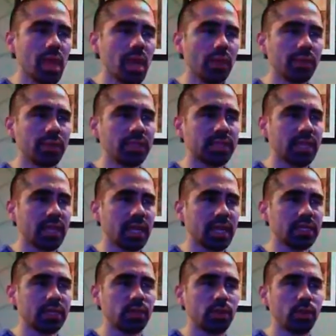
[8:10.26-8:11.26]
want to say
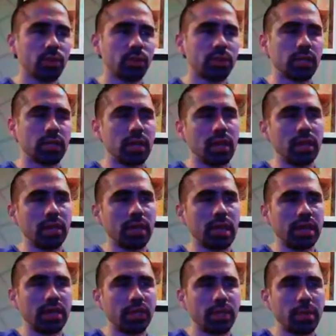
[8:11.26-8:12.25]
I sold
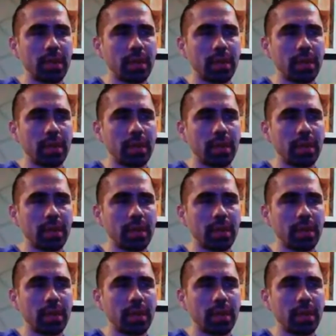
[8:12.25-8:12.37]
a good